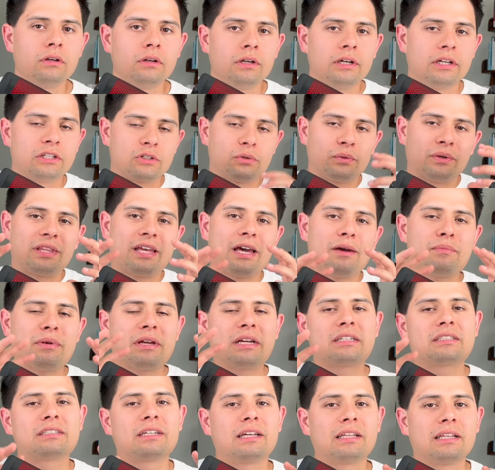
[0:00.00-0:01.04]
And so with that
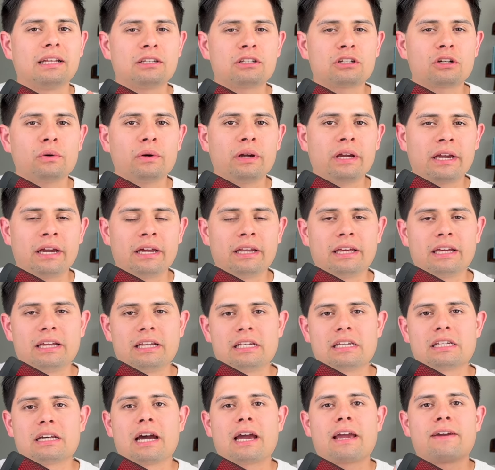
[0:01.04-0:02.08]
being said, let's go ahead
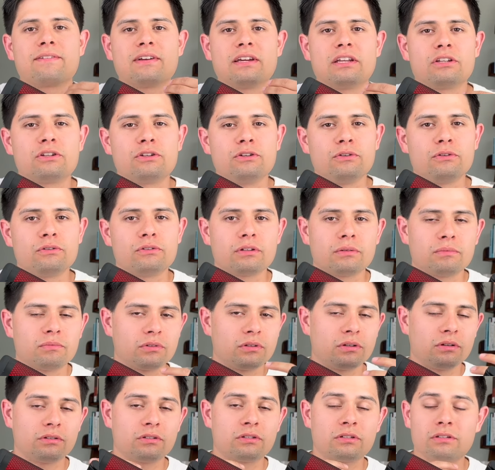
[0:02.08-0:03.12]
and dive into
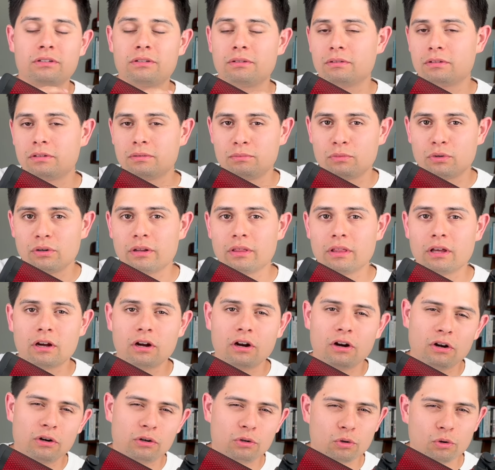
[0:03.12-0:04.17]
some more of the
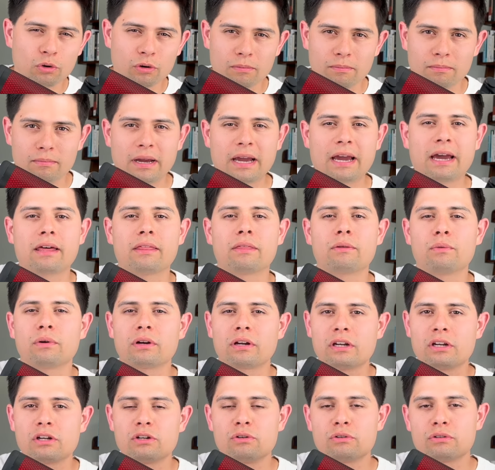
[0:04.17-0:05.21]
hardcore math. We're
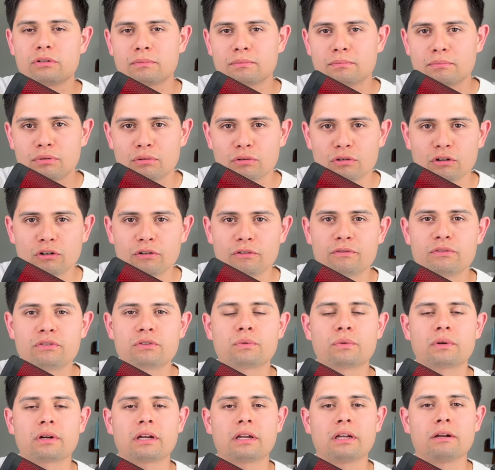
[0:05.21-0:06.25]
going to do some
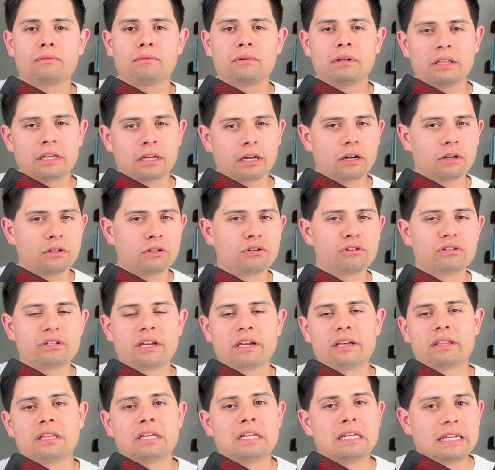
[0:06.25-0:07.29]
proofs. We're going to really
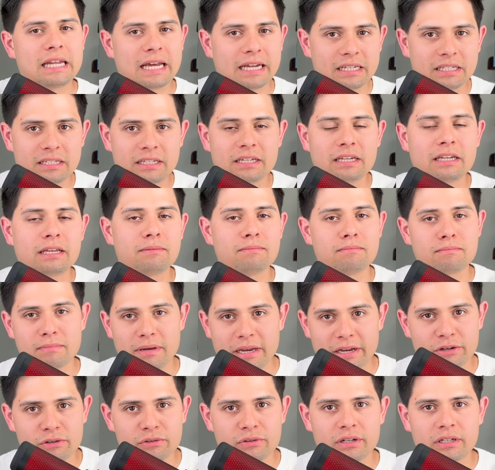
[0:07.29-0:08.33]
understand the density
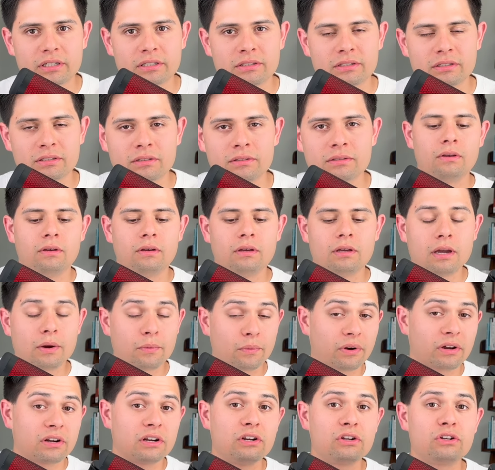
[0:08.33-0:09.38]
matrix. And
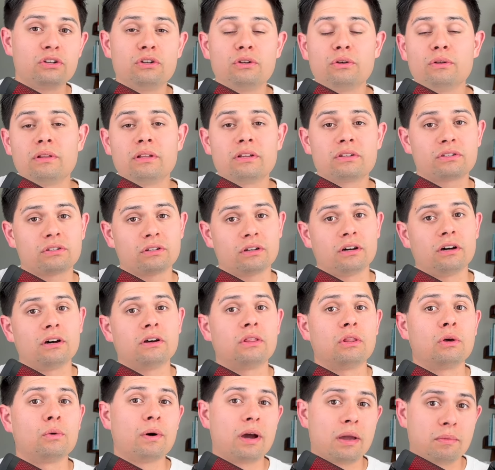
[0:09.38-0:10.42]
we're going to do this
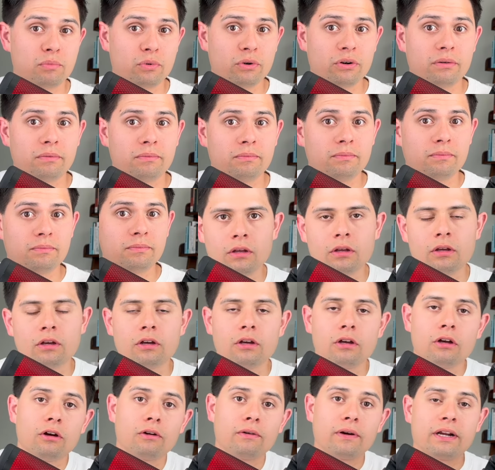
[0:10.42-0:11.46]
on the whiteboard.
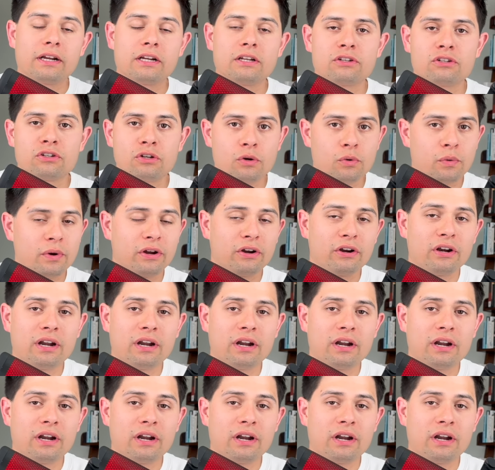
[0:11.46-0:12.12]
All right, so we are